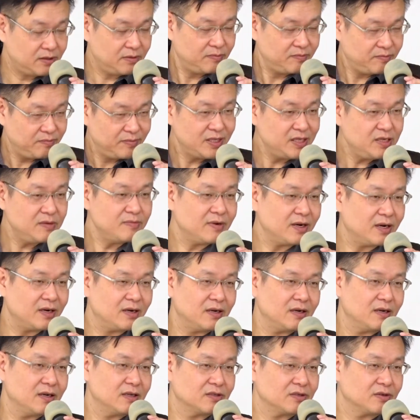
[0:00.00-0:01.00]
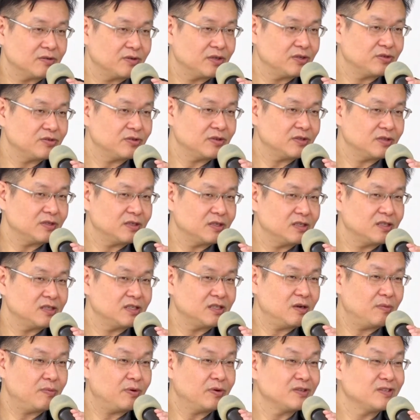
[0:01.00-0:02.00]
minima acceleration is
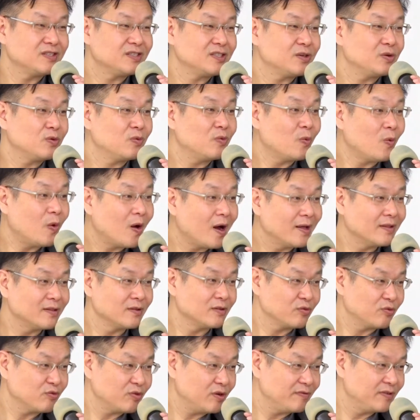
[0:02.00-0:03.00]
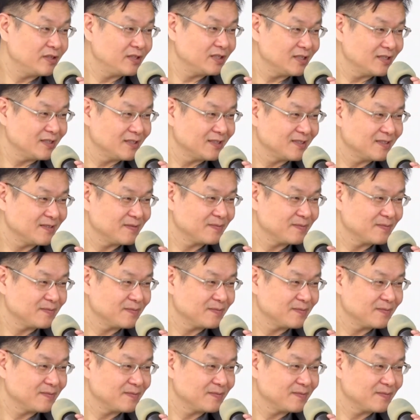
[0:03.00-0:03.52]
0.01 gravity.